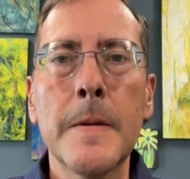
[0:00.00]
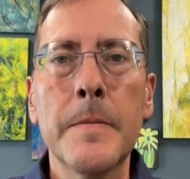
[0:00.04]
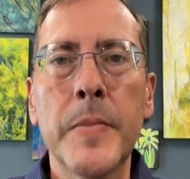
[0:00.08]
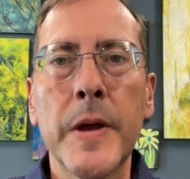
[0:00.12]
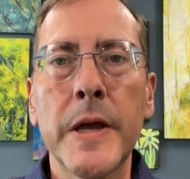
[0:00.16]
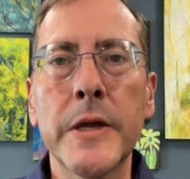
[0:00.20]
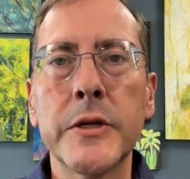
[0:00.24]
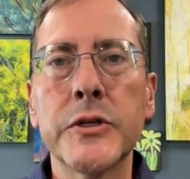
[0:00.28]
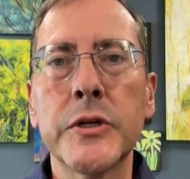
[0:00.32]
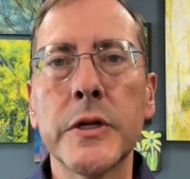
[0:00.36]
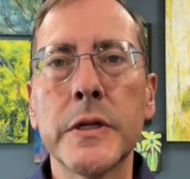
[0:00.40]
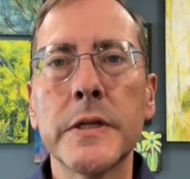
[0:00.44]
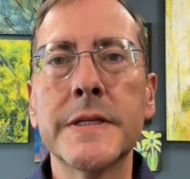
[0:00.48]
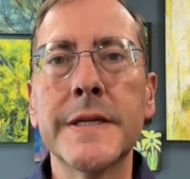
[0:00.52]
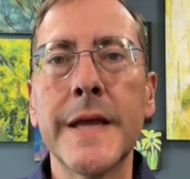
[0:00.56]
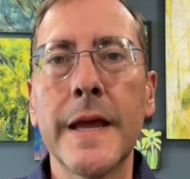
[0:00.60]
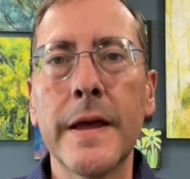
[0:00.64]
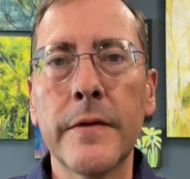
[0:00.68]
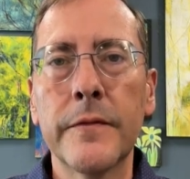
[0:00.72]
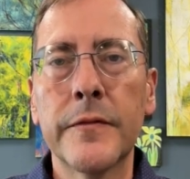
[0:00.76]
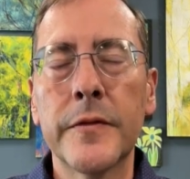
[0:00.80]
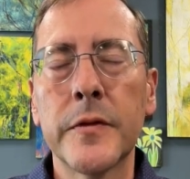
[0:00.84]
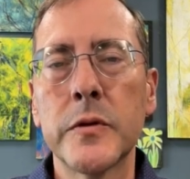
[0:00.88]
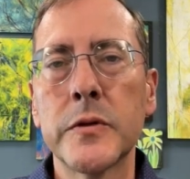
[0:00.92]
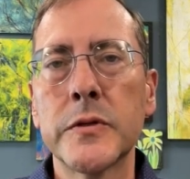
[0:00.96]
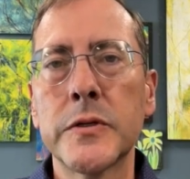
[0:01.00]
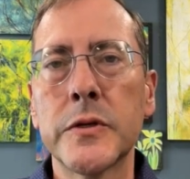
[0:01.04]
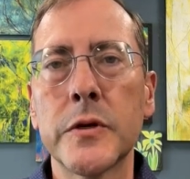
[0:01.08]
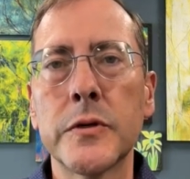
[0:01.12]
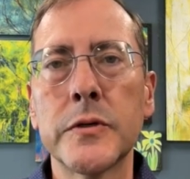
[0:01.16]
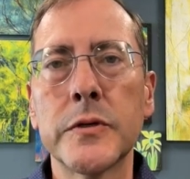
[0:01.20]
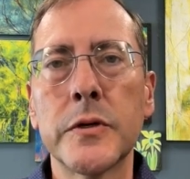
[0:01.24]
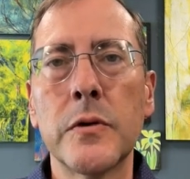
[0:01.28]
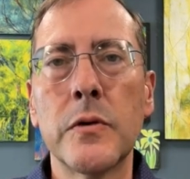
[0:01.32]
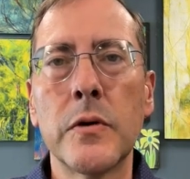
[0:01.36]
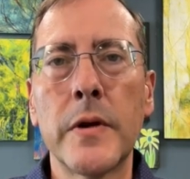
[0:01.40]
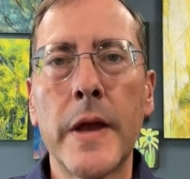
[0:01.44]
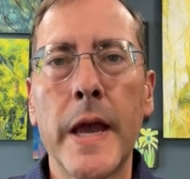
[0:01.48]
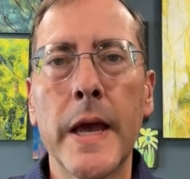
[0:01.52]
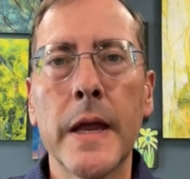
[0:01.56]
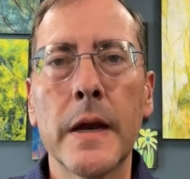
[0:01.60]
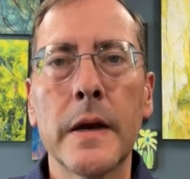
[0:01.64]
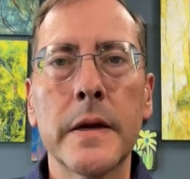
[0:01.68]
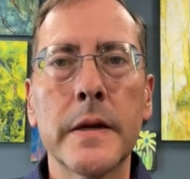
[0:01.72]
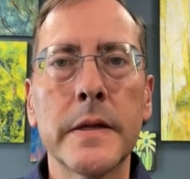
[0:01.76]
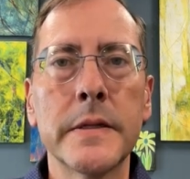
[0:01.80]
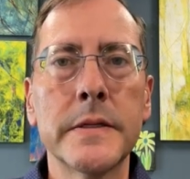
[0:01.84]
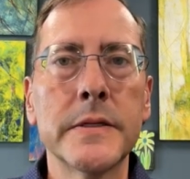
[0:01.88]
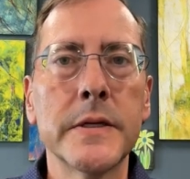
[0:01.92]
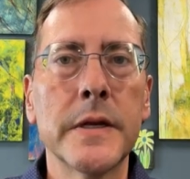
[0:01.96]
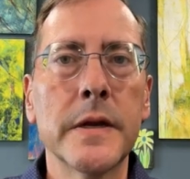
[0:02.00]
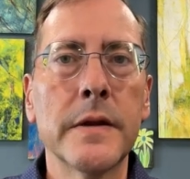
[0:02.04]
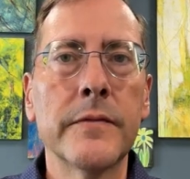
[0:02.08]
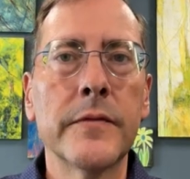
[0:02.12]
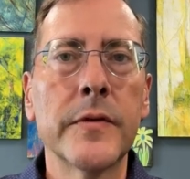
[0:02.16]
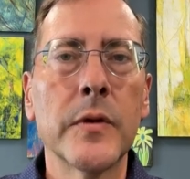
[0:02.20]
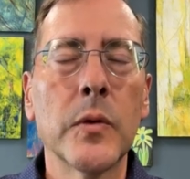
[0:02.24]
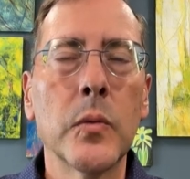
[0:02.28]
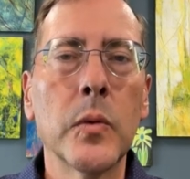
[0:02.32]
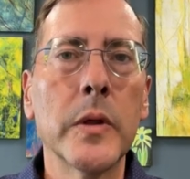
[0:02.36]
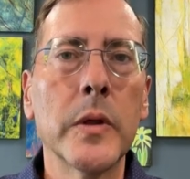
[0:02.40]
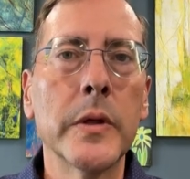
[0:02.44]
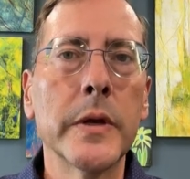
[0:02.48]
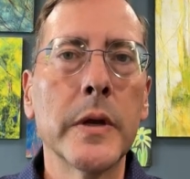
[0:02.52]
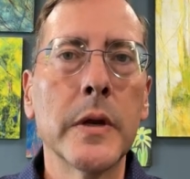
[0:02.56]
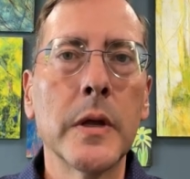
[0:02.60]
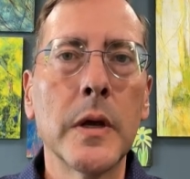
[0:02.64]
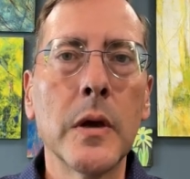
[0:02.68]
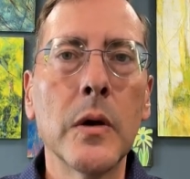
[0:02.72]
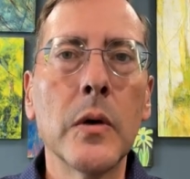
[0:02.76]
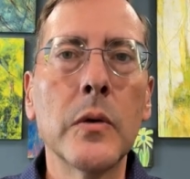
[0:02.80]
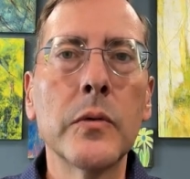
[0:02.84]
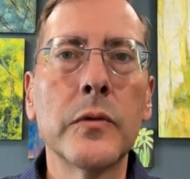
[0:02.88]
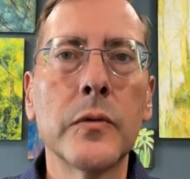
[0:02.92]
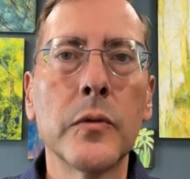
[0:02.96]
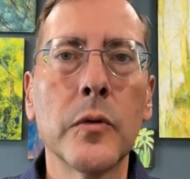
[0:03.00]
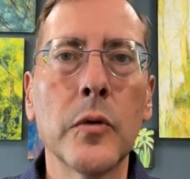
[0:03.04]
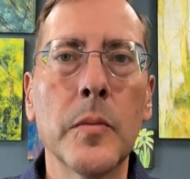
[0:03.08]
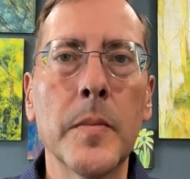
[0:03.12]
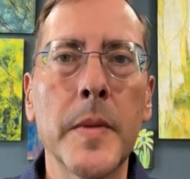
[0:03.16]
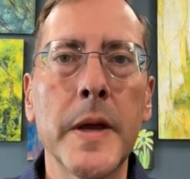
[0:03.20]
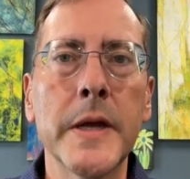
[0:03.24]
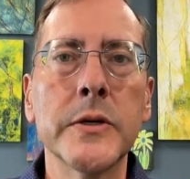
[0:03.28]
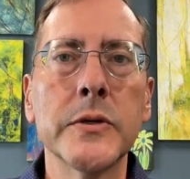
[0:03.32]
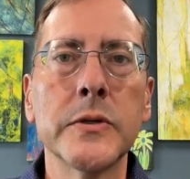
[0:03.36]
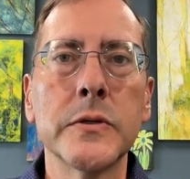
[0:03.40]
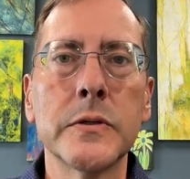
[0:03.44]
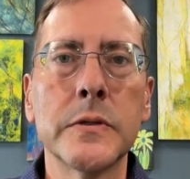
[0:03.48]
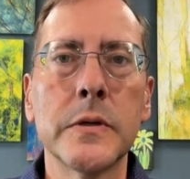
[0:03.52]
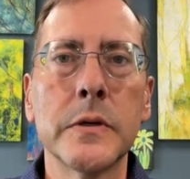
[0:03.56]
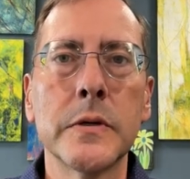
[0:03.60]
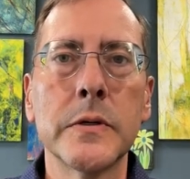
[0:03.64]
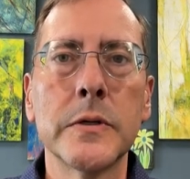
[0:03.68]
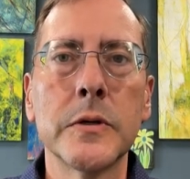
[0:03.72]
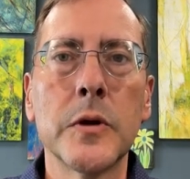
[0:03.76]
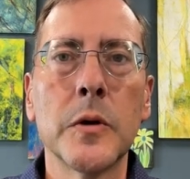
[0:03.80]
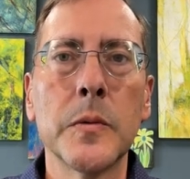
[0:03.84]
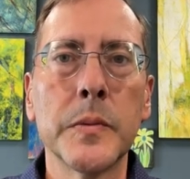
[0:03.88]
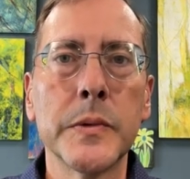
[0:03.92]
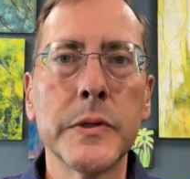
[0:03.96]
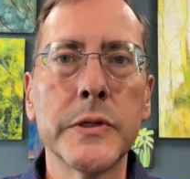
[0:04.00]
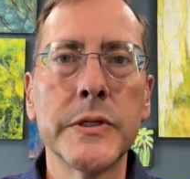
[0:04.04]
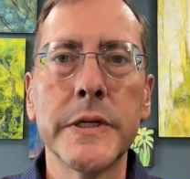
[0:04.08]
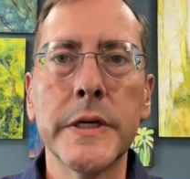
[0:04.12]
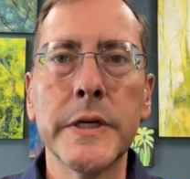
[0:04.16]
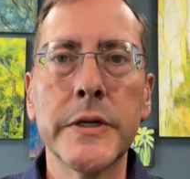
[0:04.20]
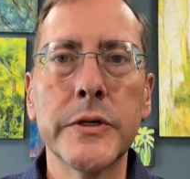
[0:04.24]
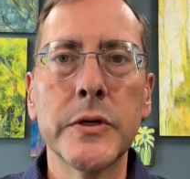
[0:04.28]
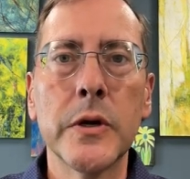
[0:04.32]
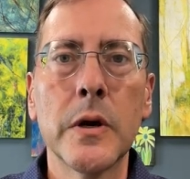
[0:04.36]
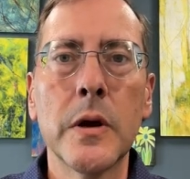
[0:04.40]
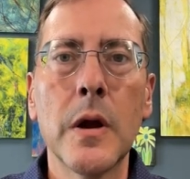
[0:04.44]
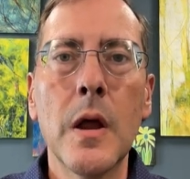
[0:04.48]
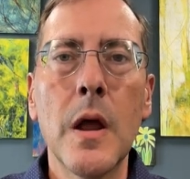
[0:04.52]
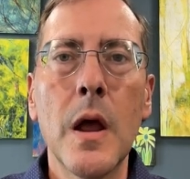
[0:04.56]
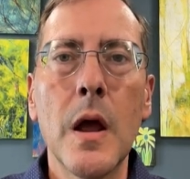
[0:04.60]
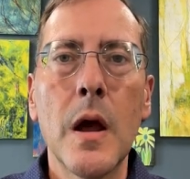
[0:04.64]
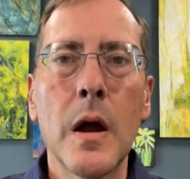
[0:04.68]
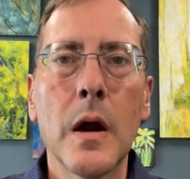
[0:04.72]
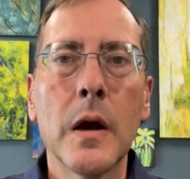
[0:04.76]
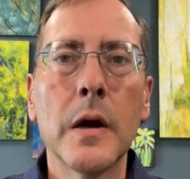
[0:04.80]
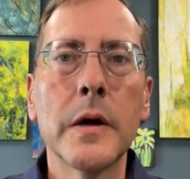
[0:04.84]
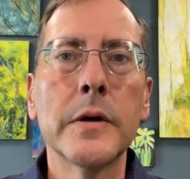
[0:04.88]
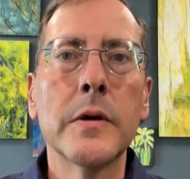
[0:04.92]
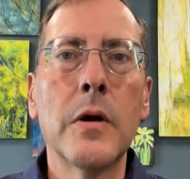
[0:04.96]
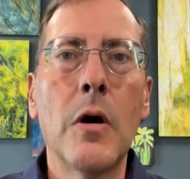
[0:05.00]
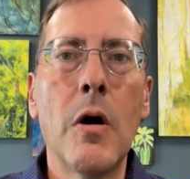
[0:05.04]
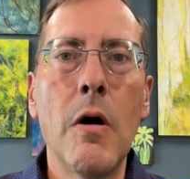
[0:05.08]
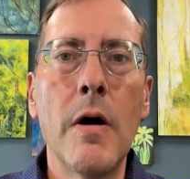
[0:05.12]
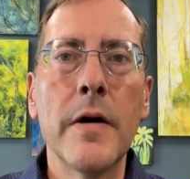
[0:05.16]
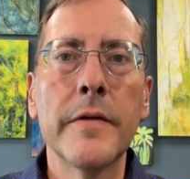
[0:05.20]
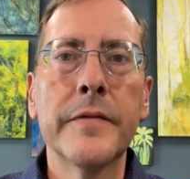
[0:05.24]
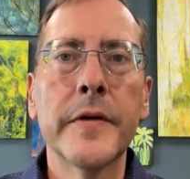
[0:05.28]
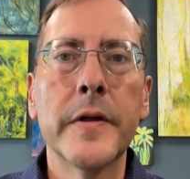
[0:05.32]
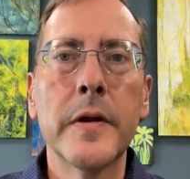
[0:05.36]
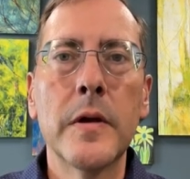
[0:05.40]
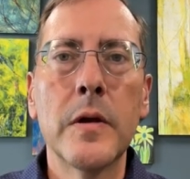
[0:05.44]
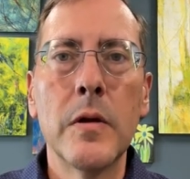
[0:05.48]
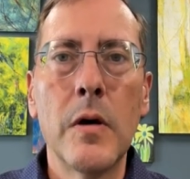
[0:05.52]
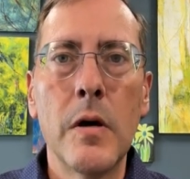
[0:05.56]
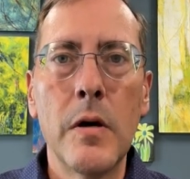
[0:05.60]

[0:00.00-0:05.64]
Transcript: Patients, if they're surgical candidates and if they're willing to go through a major surgical procedure, are often